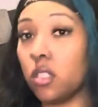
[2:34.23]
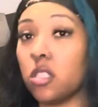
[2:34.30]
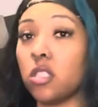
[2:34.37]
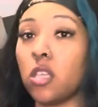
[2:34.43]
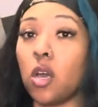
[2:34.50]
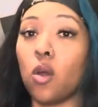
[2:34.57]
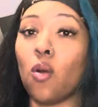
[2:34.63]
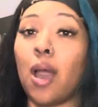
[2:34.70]
So
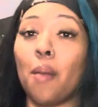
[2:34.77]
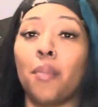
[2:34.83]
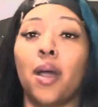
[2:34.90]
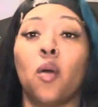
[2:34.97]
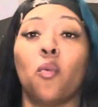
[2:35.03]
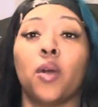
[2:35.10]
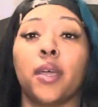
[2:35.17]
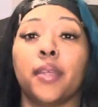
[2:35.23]
I
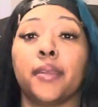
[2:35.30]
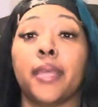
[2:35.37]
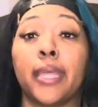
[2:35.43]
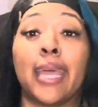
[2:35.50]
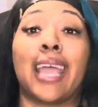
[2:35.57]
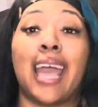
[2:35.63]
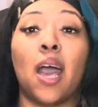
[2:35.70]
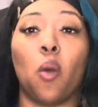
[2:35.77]
bought one and I
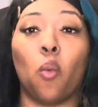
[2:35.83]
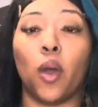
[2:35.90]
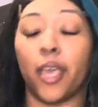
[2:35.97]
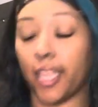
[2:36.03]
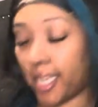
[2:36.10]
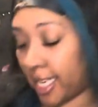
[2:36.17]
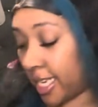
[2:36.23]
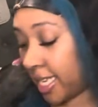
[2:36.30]
got one.
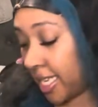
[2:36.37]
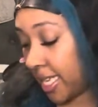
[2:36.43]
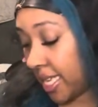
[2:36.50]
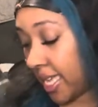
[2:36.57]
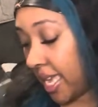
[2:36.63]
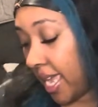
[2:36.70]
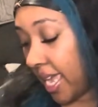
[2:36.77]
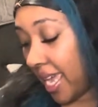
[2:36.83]

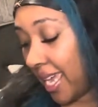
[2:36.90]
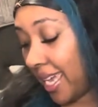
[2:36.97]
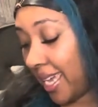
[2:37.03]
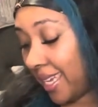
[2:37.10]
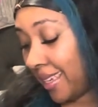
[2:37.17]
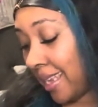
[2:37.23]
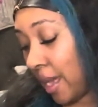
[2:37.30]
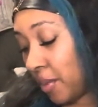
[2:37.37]

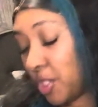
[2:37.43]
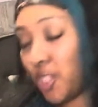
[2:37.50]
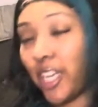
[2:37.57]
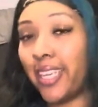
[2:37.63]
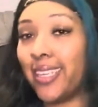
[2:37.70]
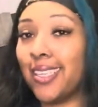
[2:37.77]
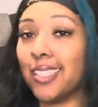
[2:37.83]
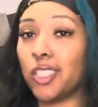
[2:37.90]
And I was trying
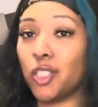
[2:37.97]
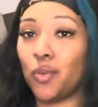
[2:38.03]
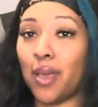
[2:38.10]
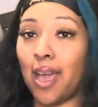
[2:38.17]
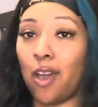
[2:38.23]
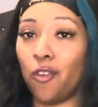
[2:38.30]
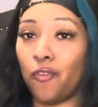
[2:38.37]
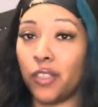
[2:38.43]
to get two
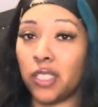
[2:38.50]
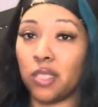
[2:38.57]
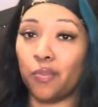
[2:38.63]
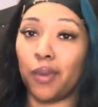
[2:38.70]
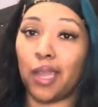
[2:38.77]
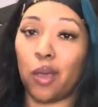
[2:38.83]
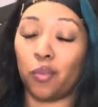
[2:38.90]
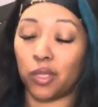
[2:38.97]
outfits, but
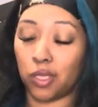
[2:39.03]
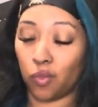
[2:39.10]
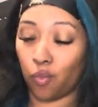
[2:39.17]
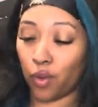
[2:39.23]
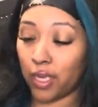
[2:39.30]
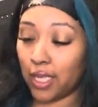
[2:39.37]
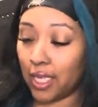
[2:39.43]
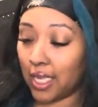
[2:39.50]
I was
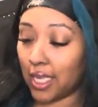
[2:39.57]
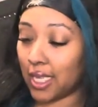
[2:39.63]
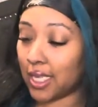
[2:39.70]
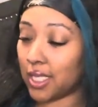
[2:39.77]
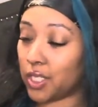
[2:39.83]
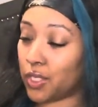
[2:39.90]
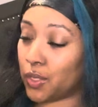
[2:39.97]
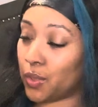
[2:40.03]
really
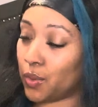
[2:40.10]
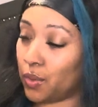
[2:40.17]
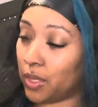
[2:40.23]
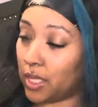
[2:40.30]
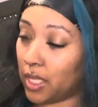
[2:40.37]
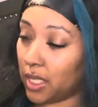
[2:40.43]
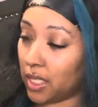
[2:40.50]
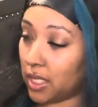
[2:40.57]
into
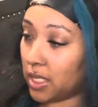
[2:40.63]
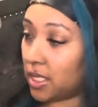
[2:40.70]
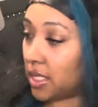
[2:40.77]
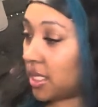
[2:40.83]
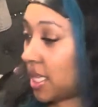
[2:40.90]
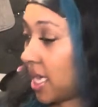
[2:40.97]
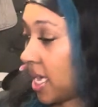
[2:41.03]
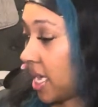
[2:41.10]
this
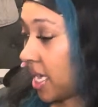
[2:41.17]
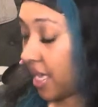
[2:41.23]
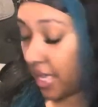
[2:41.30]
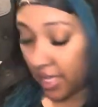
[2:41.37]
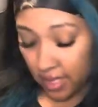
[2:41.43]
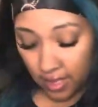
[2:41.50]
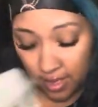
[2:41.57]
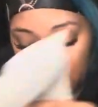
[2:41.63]

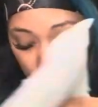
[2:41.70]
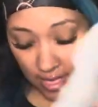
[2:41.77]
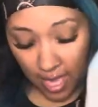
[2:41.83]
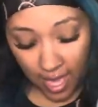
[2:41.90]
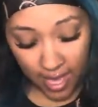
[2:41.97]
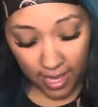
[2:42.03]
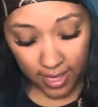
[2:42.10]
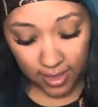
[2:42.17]

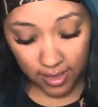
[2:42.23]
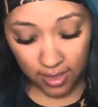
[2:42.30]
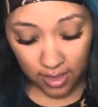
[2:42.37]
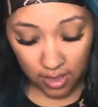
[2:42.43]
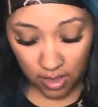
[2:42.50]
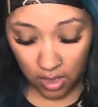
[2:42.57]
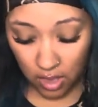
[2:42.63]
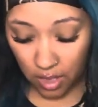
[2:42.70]
set.
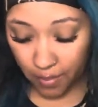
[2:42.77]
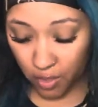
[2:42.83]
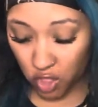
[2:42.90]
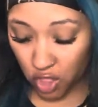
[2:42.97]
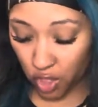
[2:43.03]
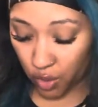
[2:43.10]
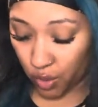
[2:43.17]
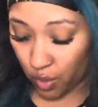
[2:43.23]
Let me
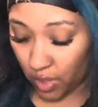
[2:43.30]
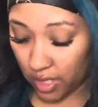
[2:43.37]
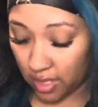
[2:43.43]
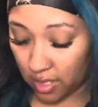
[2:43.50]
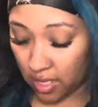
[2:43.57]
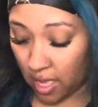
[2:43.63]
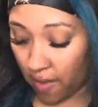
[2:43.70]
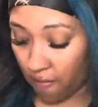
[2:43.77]
show you the
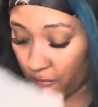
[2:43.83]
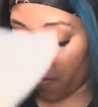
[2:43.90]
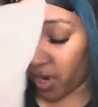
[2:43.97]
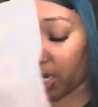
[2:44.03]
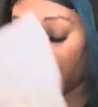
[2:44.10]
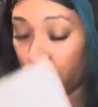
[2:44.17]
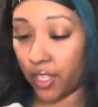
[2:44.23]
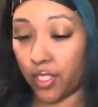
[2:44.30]
set
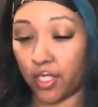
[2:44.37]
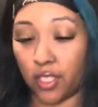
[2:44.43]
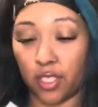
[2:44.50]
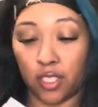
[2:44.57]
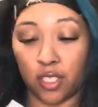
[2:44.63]
first